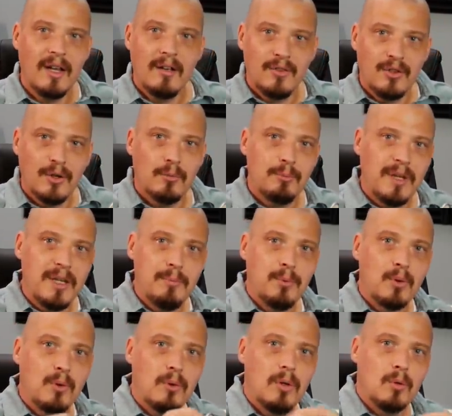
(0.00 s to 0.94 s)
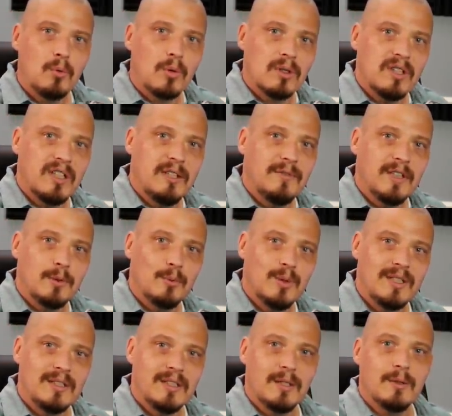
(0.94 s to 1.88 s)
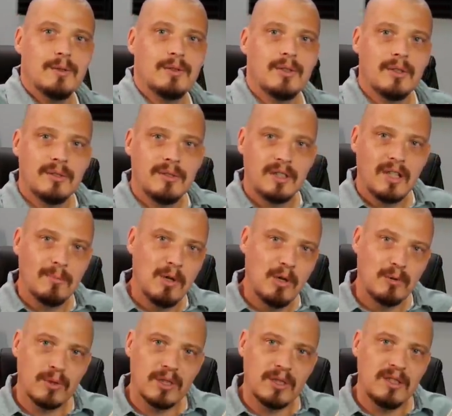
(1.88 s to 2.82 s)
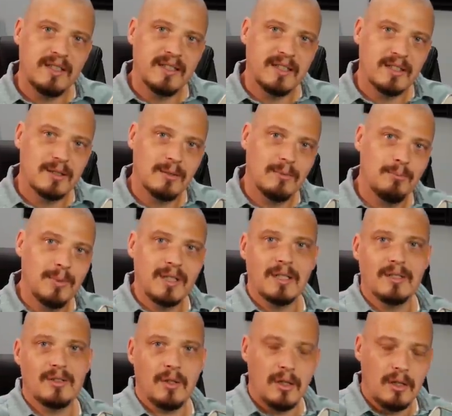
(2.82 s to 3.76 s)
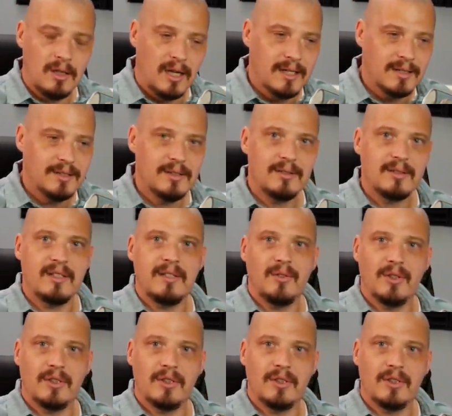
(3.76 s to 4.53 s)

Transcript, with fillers: You know, people were leaving Windows to come over to Linux because of the licensing,